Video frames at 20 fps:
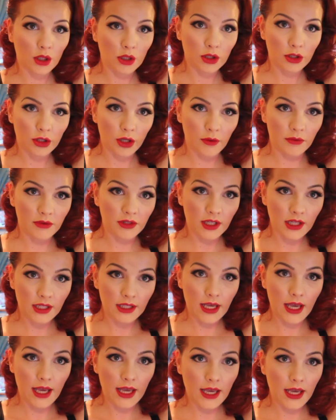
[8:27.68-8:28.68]
So I'm just going to
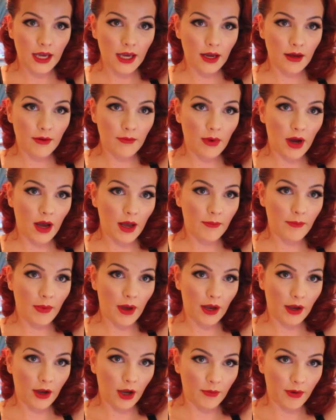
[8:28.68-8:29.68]
take my
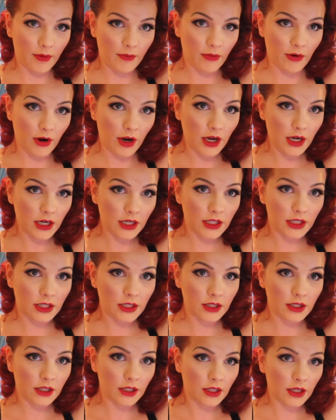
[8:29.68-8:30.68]
backcombing
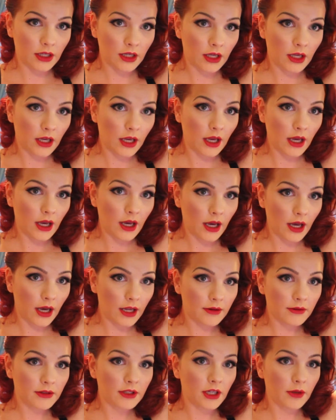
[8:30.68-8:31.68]
brush.
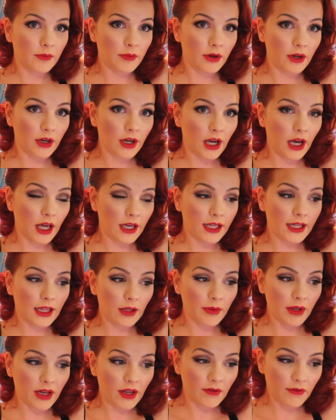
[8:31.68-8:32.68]
I'm just going to put a little
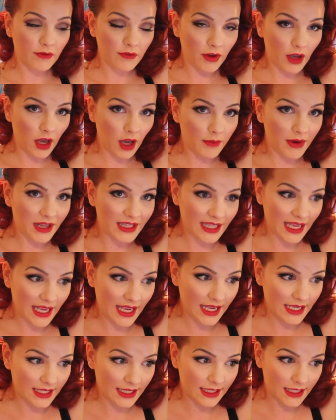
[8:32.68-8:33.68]
bit of a
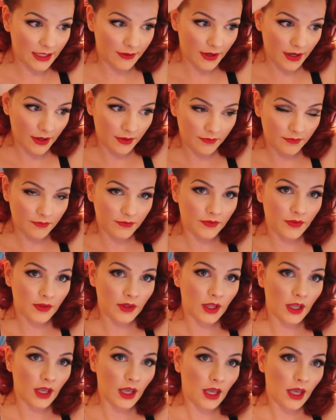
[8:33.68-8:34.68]
tease into it.
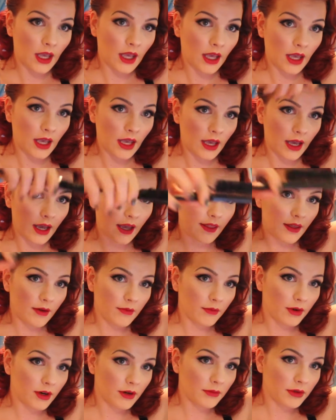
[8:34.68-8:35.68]
And
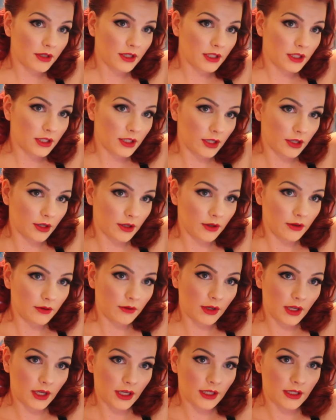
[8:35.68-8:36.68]
then what I'm going to do
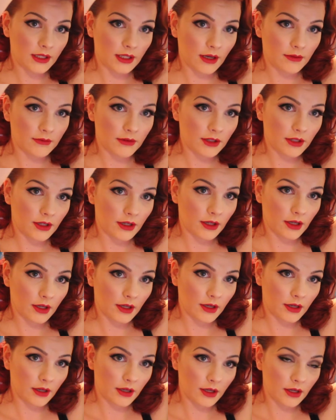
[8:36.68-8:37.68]
is I'm just going
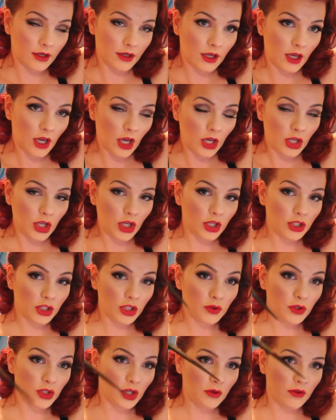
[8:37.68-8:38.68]
to... You could
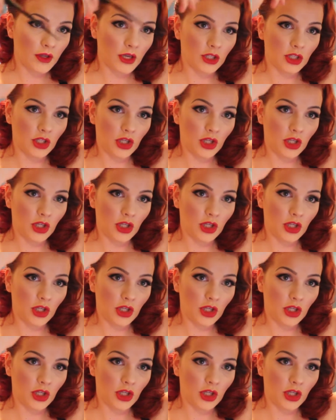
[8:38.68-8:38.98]
do two things.